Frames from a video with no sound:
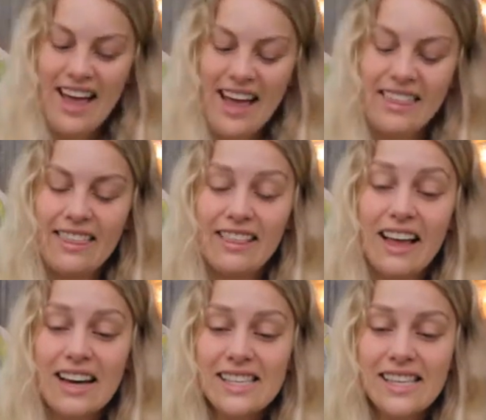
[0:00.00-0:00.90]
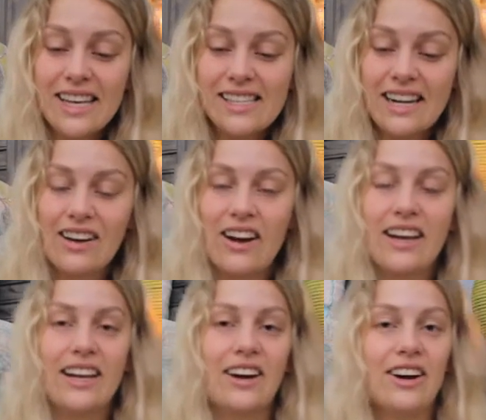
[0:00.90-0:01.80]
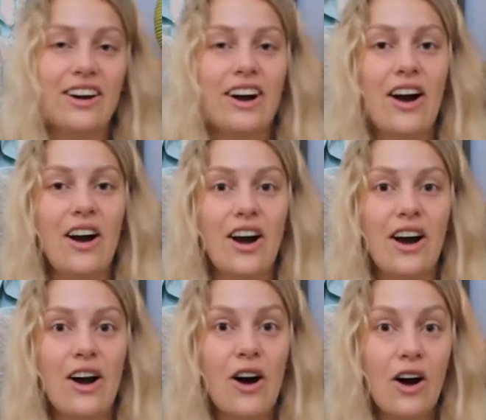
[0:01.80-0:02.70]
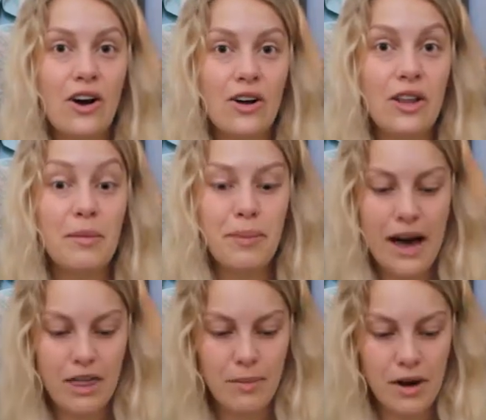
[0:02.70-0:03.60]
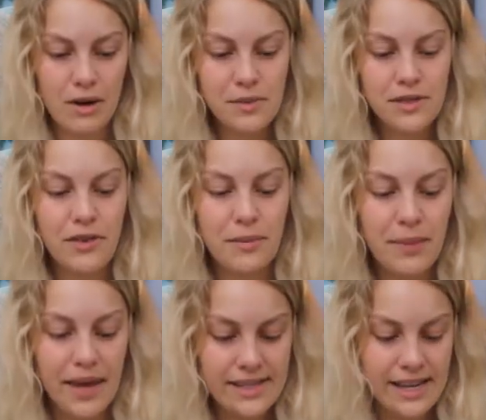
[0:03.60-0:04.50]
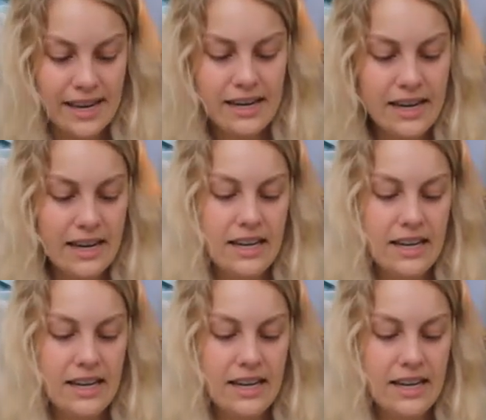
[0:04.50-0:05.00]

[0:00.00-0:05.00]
And then the last things that I got in here are all bath bombs from Basin.